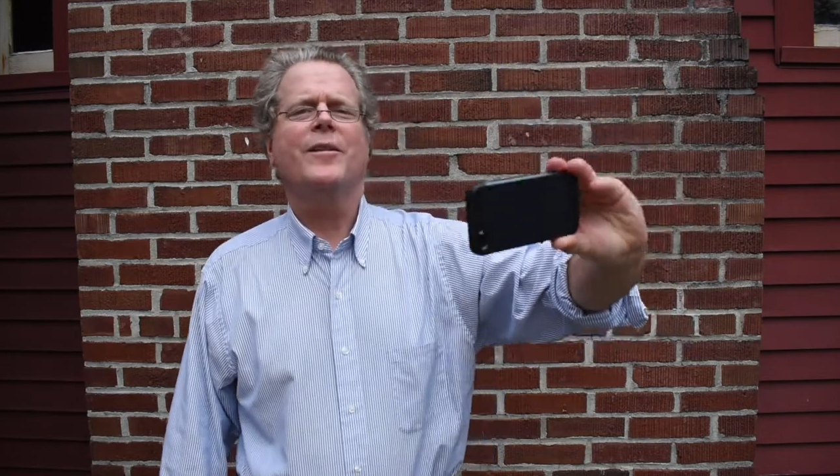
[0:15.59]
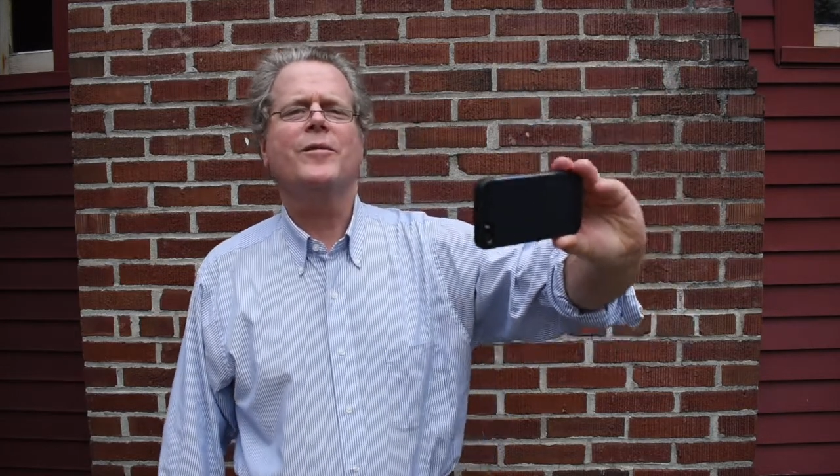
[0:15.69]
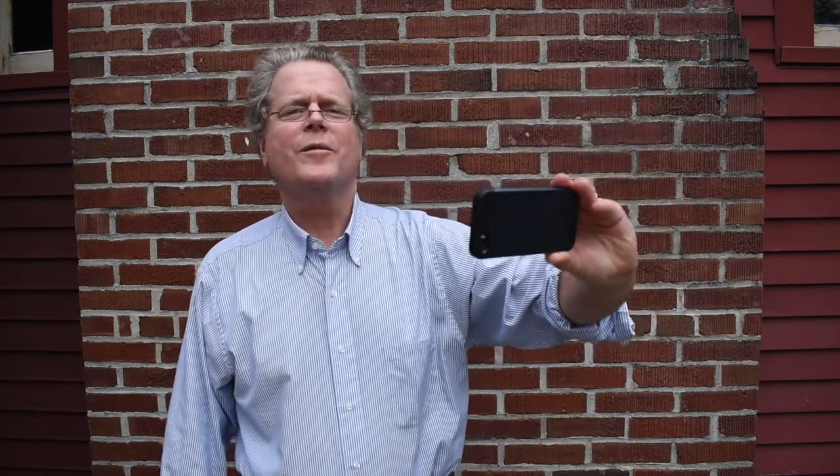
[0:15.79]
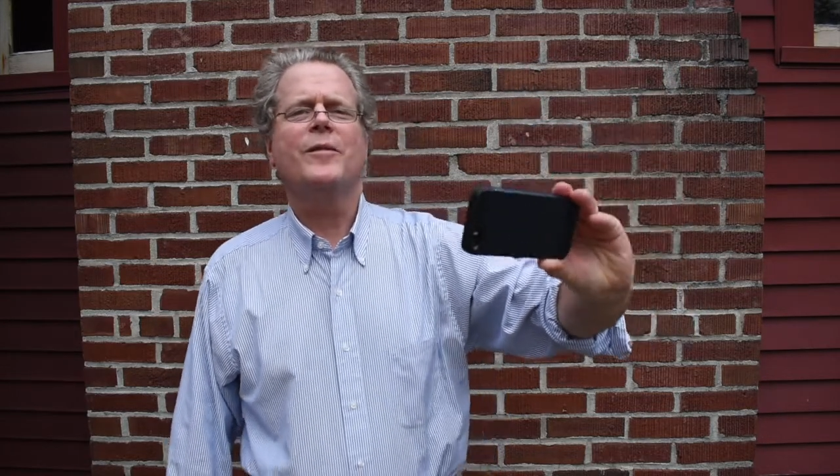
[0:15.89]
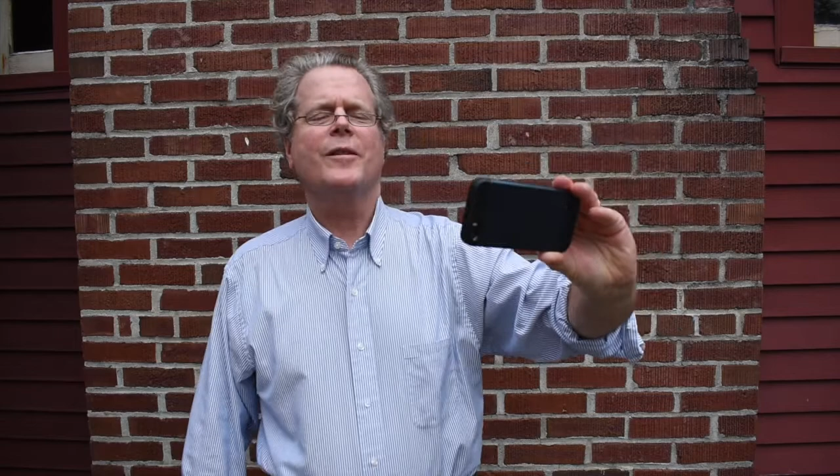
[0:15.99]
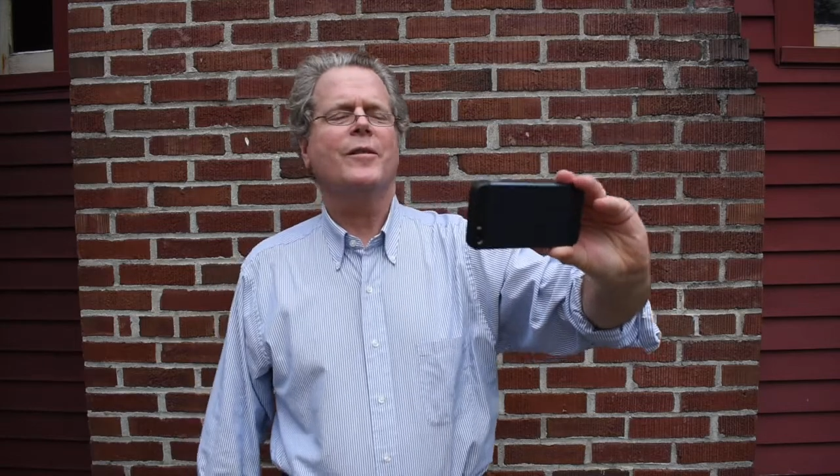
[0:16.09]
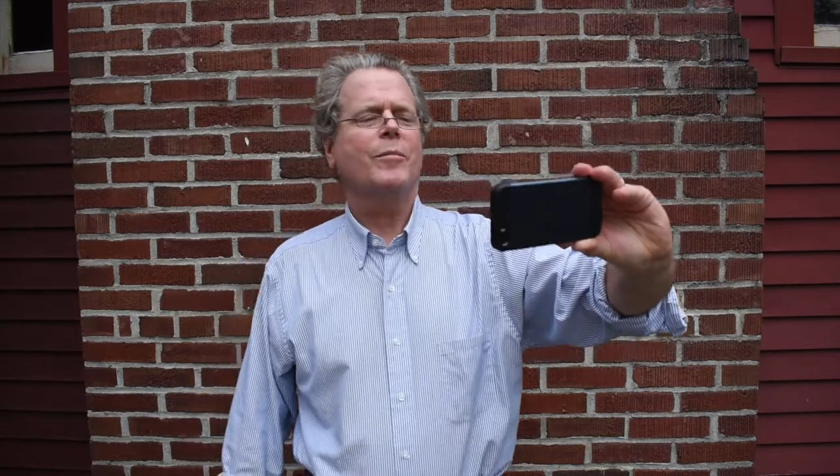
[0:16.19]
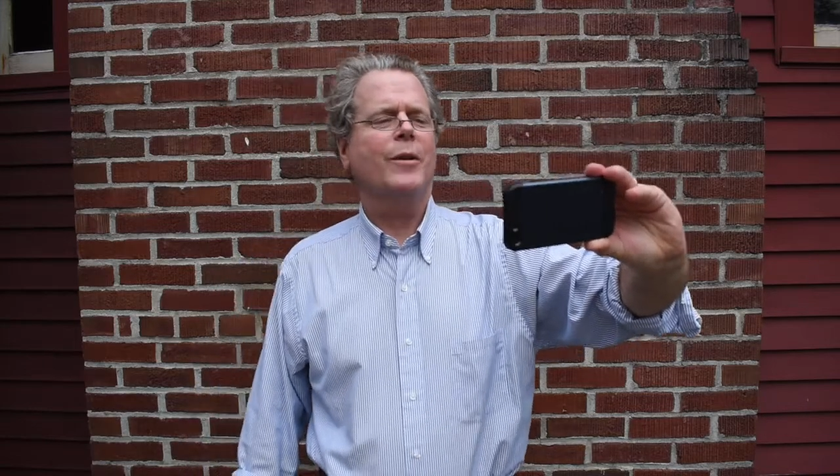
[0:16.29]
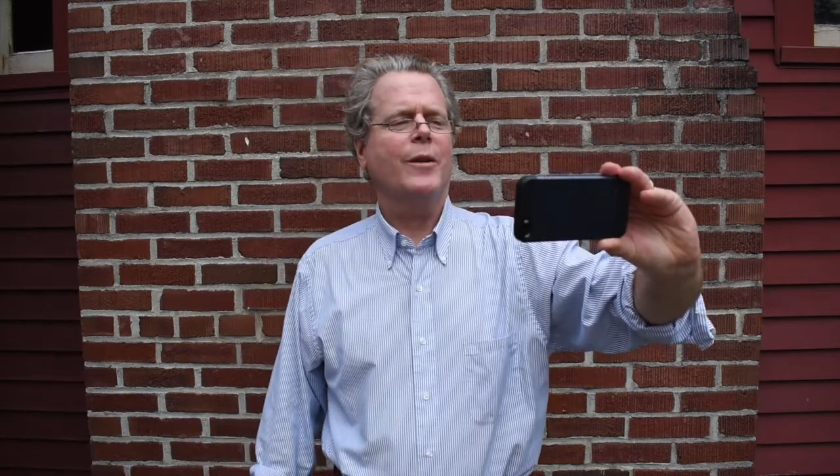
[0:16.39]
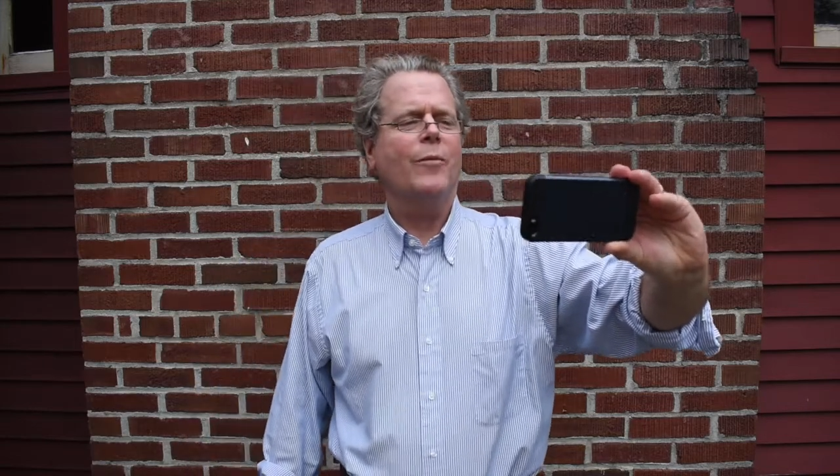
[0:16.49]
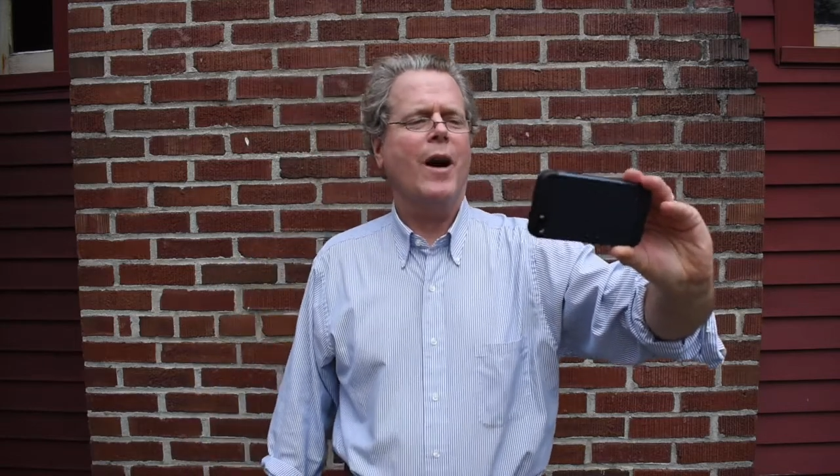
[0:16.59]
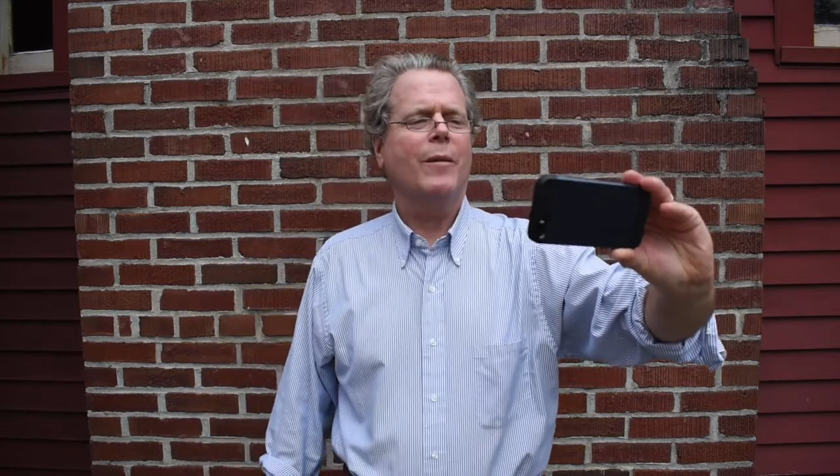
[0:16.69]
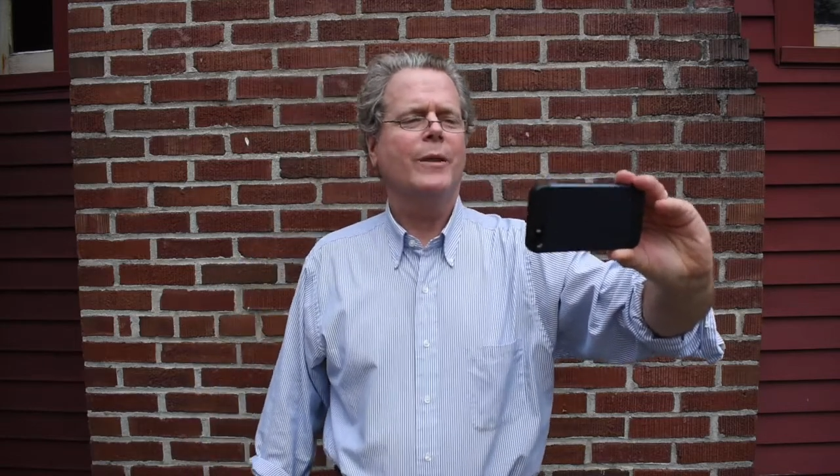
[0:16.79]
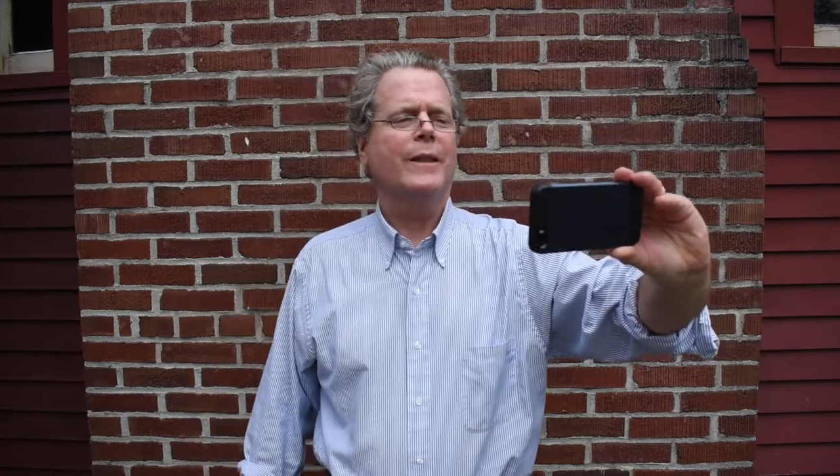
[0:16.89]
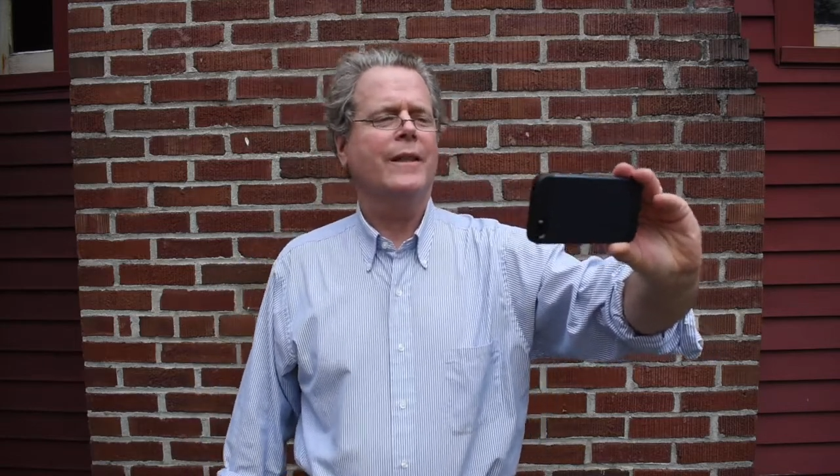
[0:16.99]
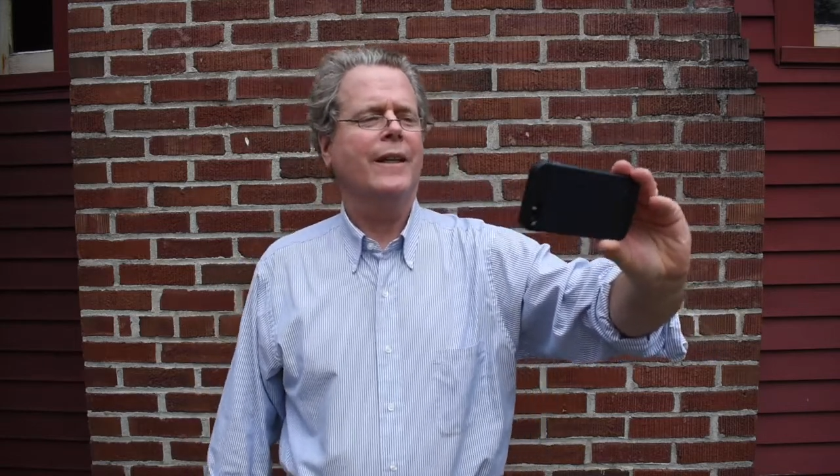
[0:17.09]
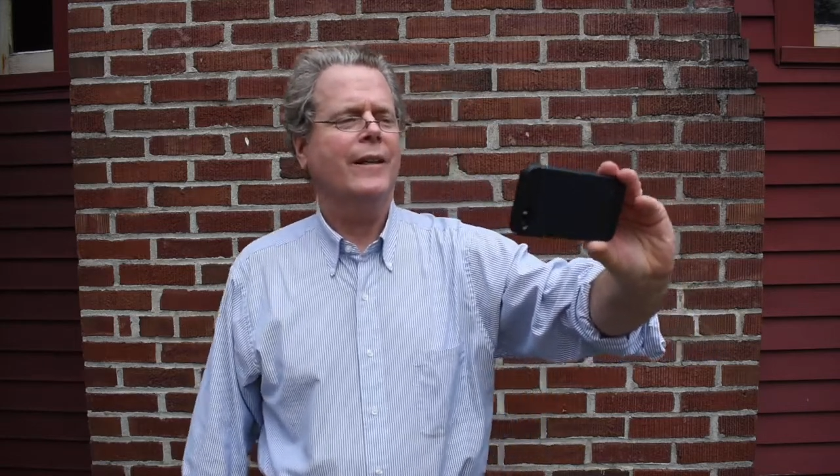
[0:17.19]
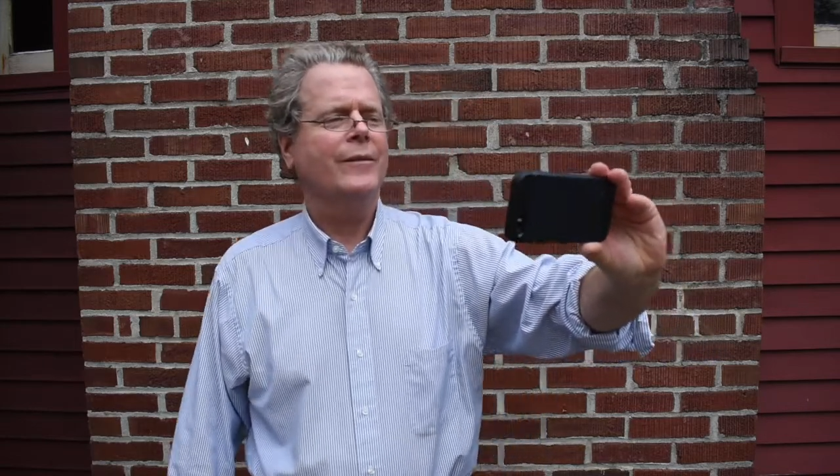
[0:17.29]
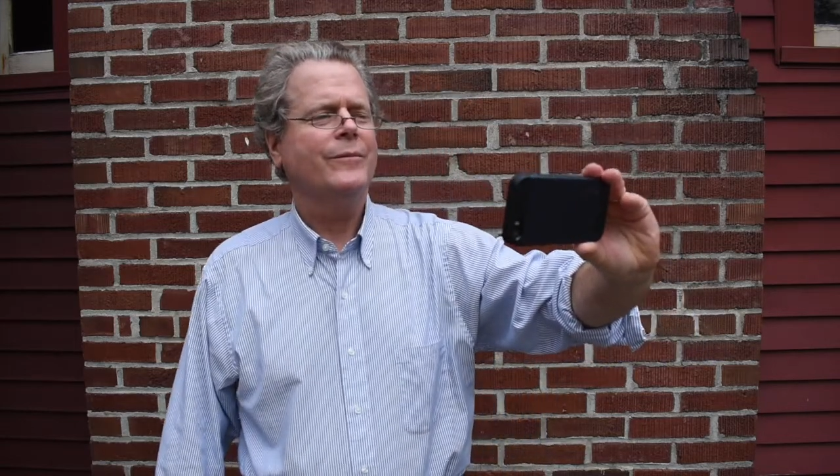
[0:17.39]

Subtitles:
is pretty wobbly there.